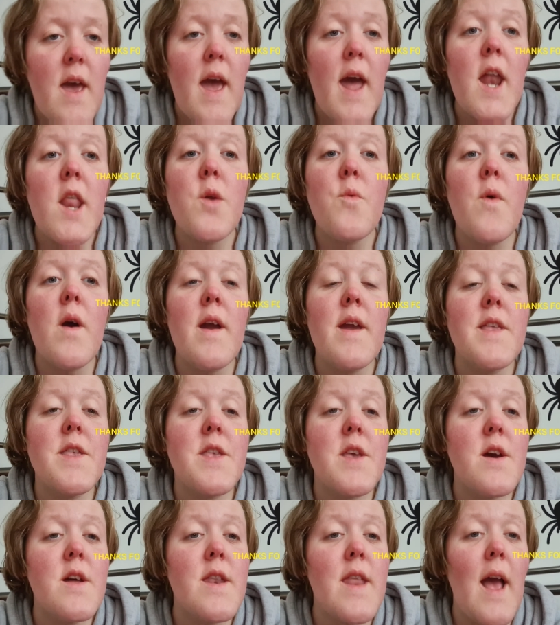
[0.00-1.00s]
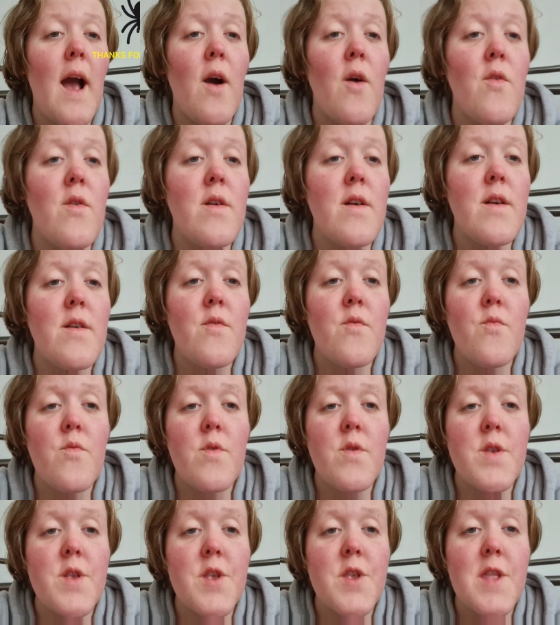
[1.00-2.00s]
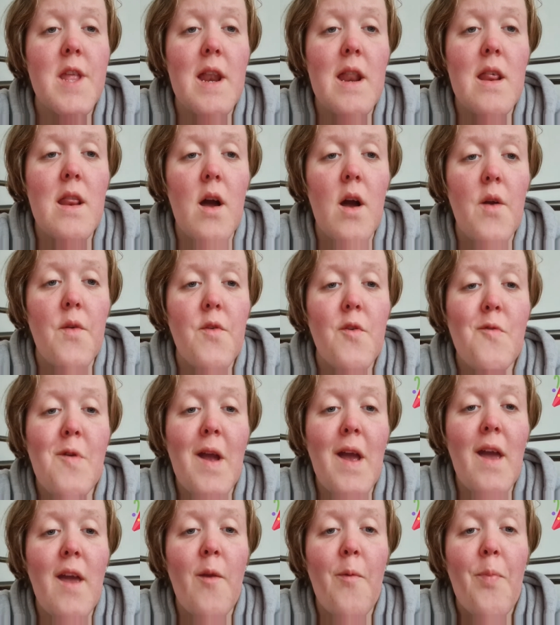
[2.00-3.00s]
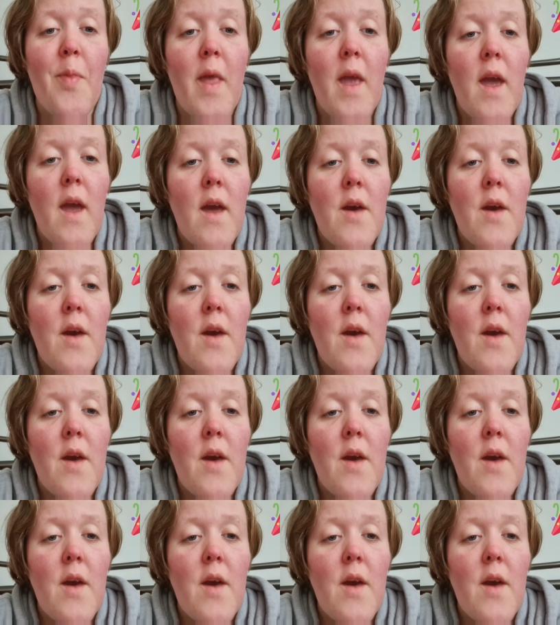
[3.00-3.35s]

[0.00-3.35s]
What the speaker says: Anyway, it turned out it was still alive. Hooray!